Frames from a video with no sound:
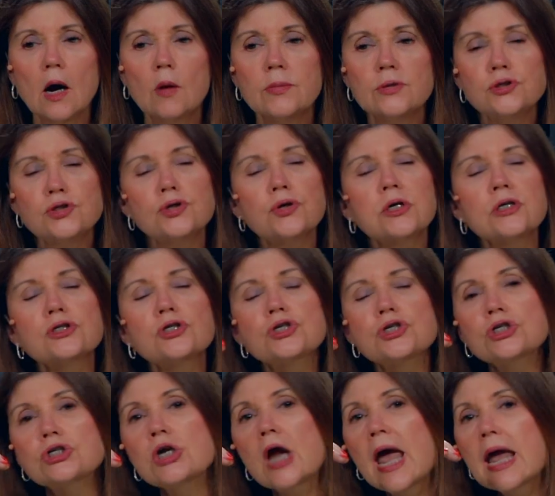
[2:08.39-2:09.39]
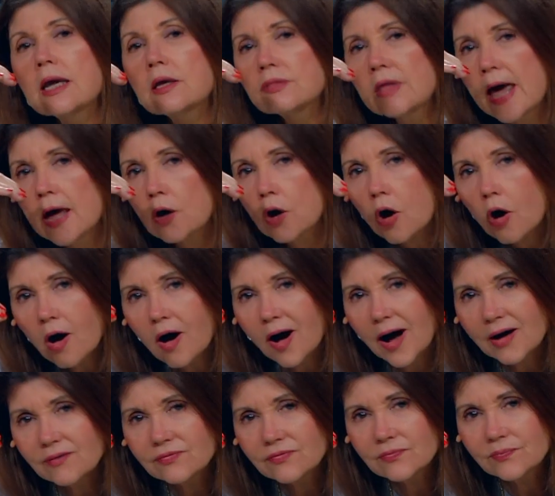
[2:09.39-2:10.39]
But you can shake that
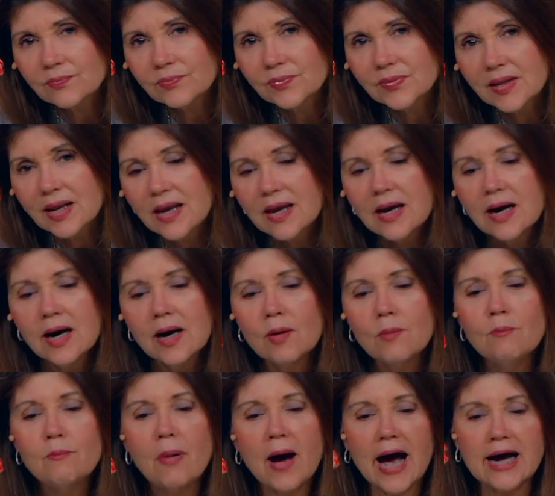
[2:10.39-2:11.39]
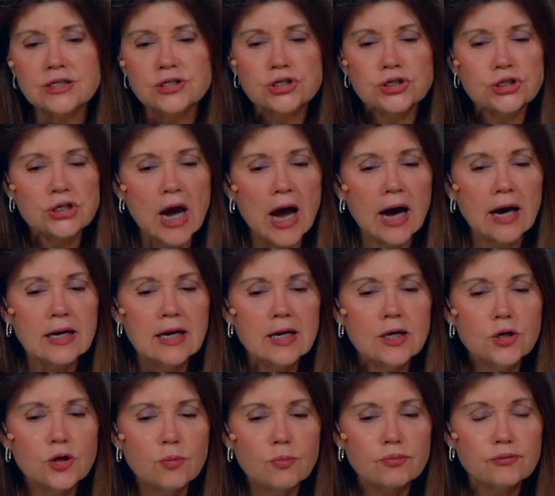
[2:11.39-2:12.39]
off by
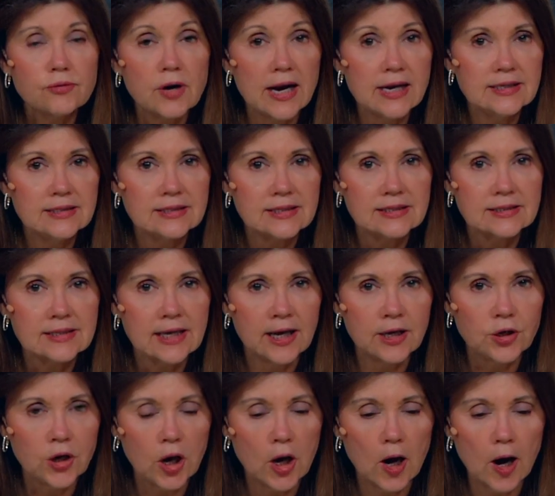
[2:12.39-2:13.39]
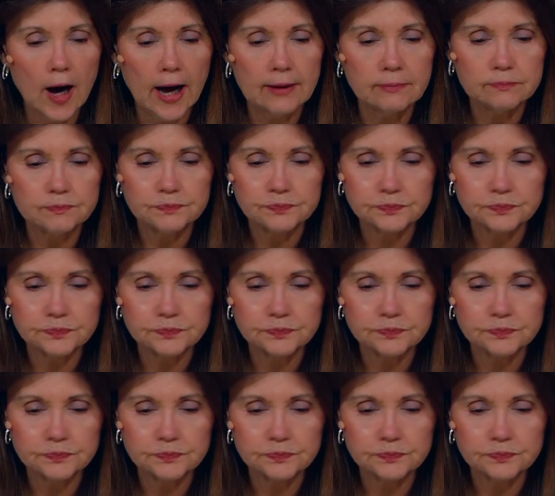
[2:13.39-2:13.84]
shouting your praises unto God.